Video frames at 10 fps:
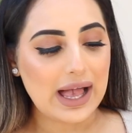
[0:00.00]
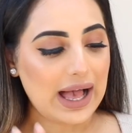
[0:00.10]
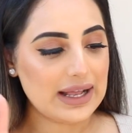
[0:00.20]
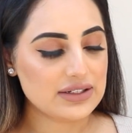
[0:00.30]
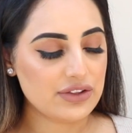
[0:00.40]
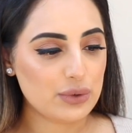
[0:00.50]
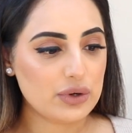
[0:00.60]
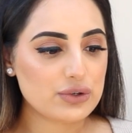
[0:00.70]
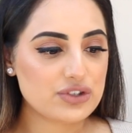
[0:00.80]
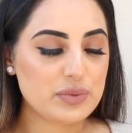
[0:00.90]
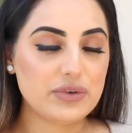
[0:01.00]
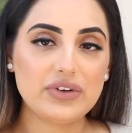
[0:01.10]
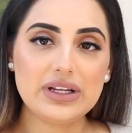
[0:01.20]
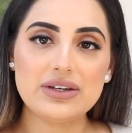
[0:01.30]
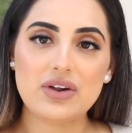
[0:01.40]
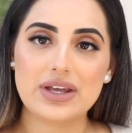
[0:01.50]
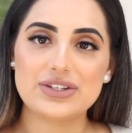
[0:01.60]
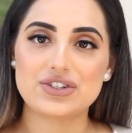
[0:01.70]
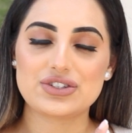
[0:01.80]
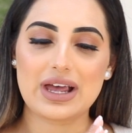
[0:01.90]
And I thought it would just be really
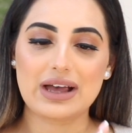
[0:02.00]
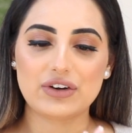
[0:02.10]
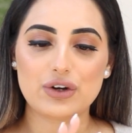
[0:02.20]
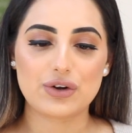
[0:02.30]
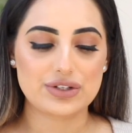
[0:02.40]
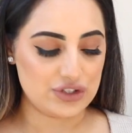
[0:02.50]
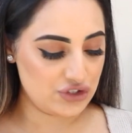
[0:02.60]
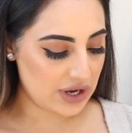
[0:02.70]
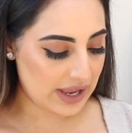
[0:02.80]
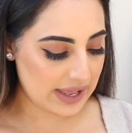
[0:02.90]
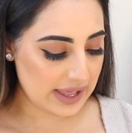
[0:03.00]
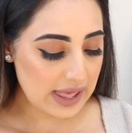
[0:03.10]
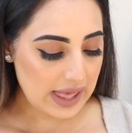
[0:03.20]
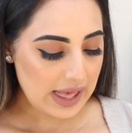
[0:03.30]
nice to just have across a chair